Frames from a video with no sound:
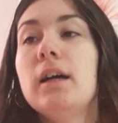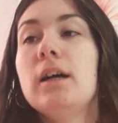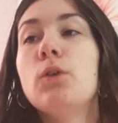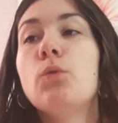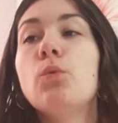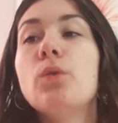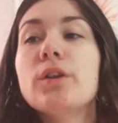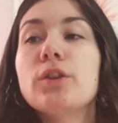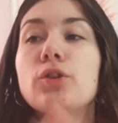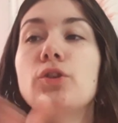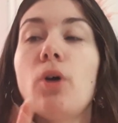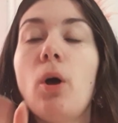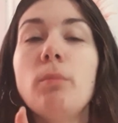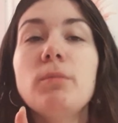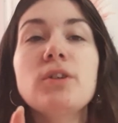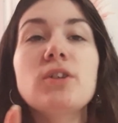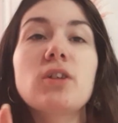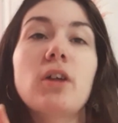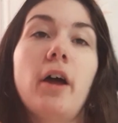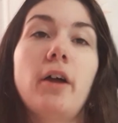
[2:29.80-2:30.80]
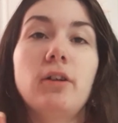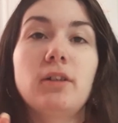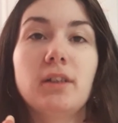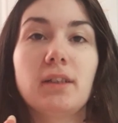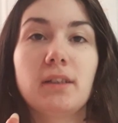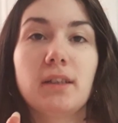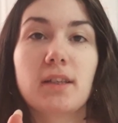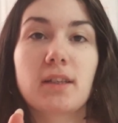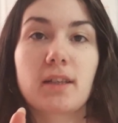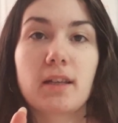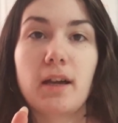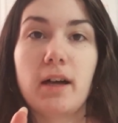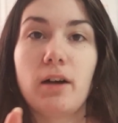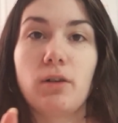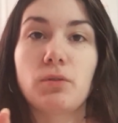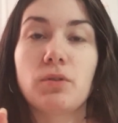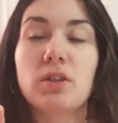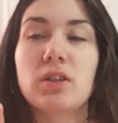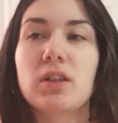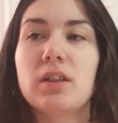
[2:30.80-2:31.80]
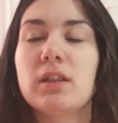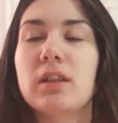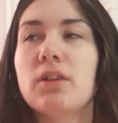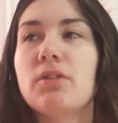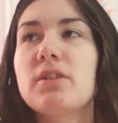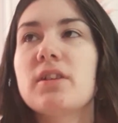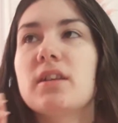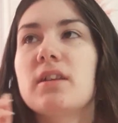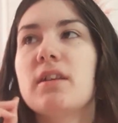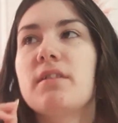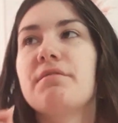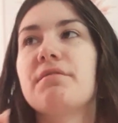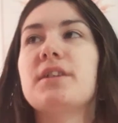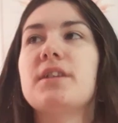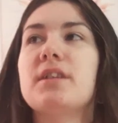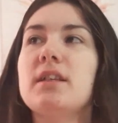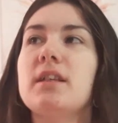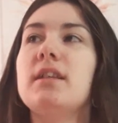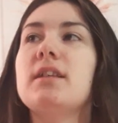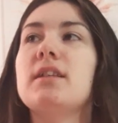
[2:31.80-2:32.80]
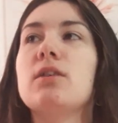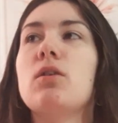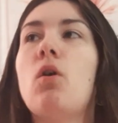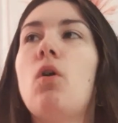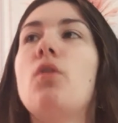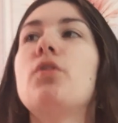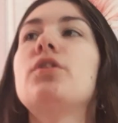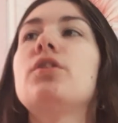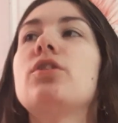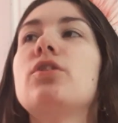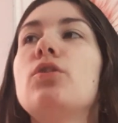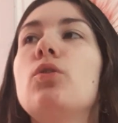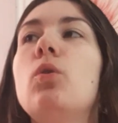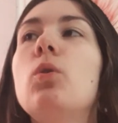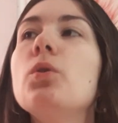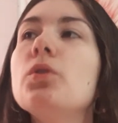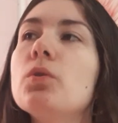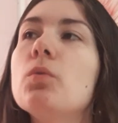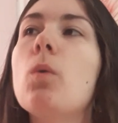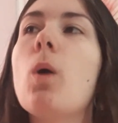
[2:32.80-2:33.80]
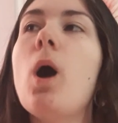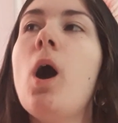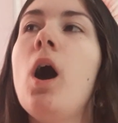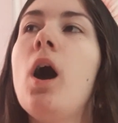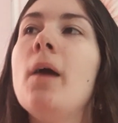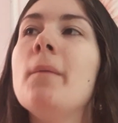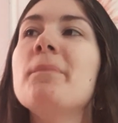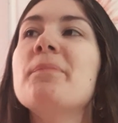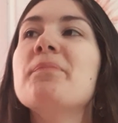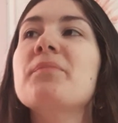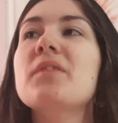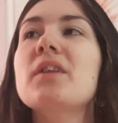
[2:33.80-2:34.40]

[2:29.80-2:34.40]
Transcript: with domicile in this house, there is an emphasis on who you are,